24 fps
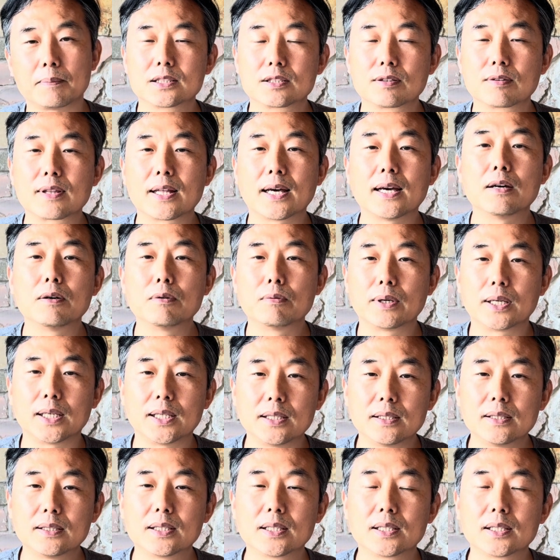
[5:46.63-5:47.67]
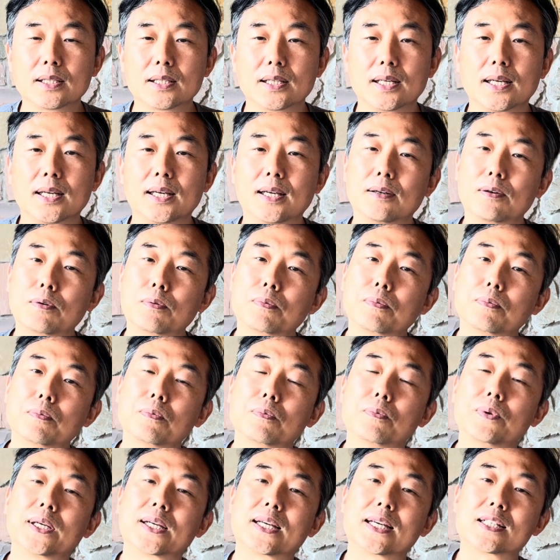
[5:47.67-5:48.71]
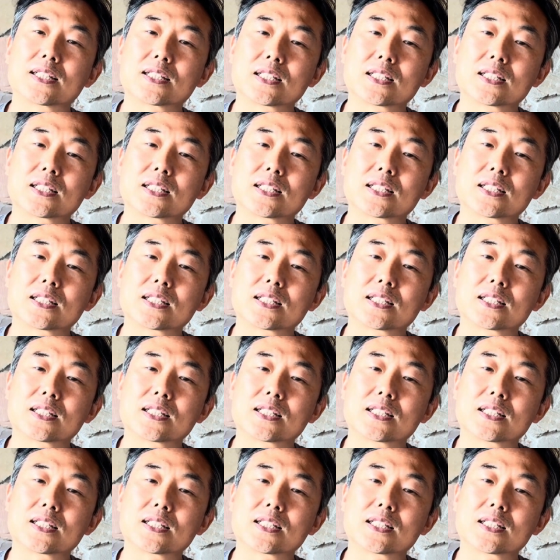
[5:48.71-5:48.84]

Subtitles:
So that way we can